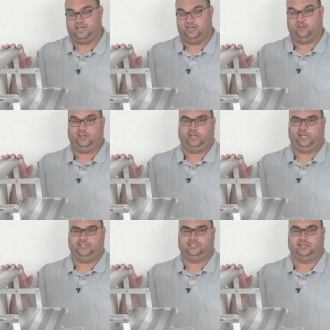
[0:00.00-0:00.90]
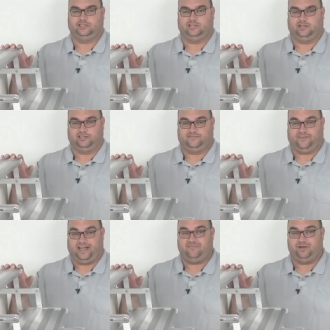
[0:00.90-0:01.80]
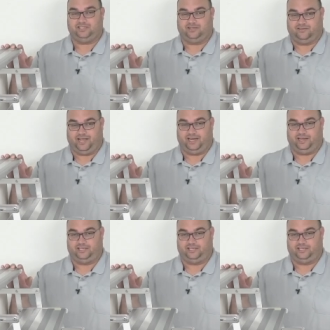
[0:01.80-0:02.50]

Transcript: and it only needs as little as five minutes of light